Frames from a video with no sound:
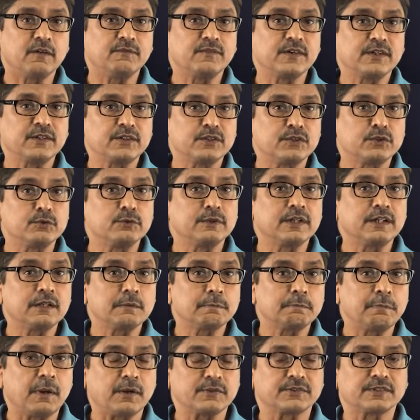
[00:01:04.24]
of a
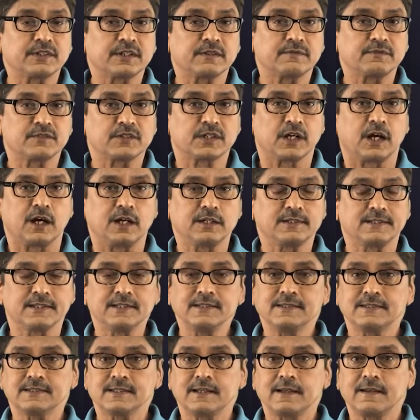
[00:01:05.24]
unit positive charge
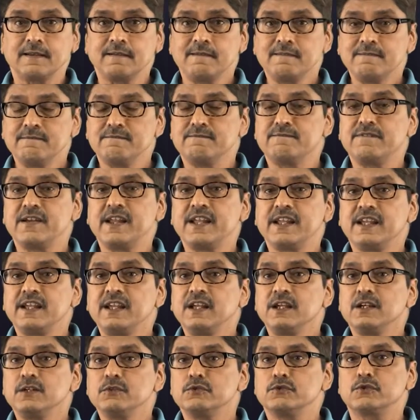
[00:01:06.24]
is
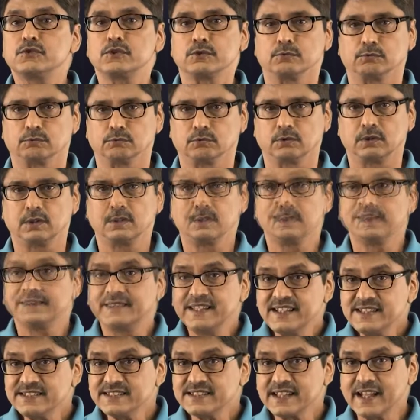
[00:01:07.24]
V joule.
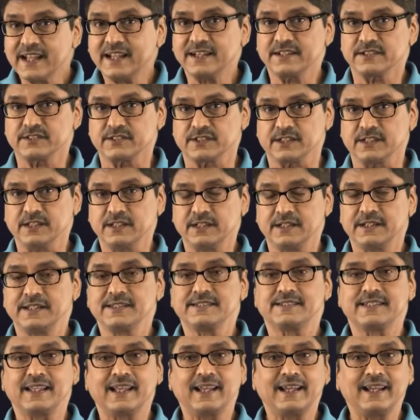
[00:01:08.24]
This energy
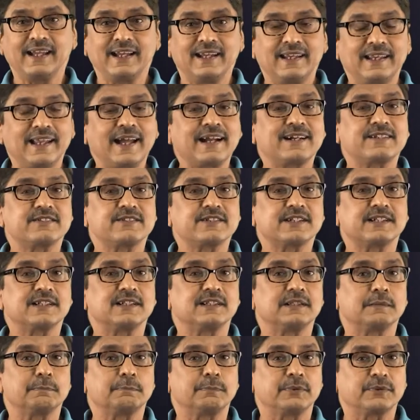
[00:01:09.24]
is the
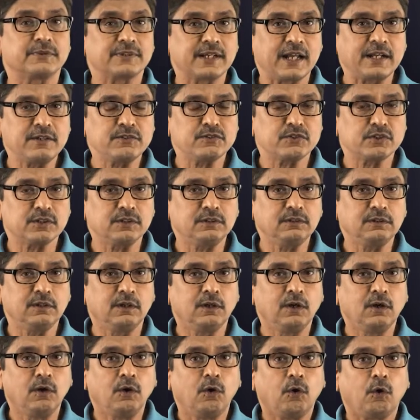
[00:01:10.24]
electrical potential
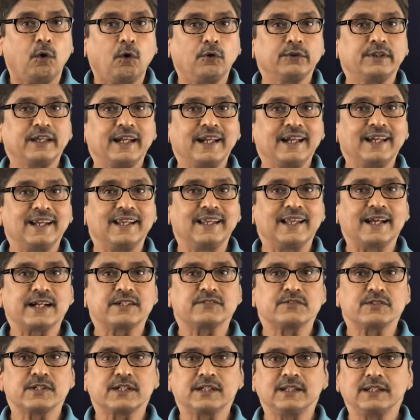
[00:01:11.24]
or the
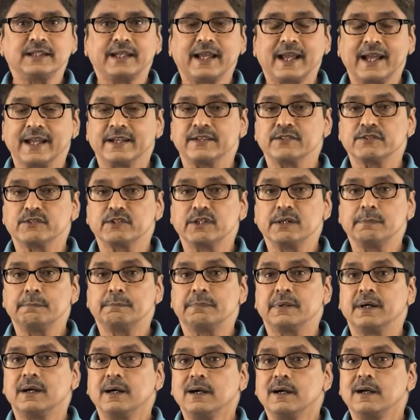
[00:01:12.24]
electrical energy
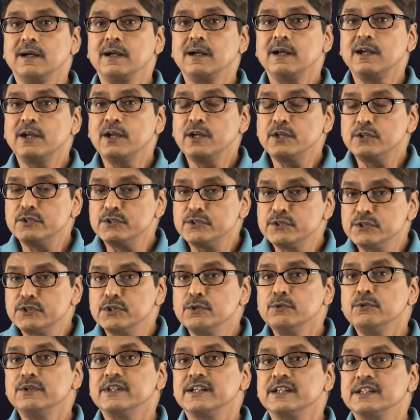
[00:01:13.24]
per
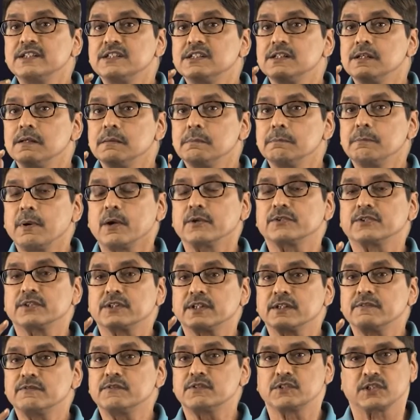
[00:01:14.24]
unit
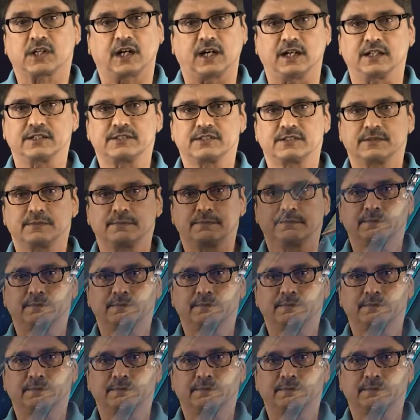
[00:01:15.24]
positive charge.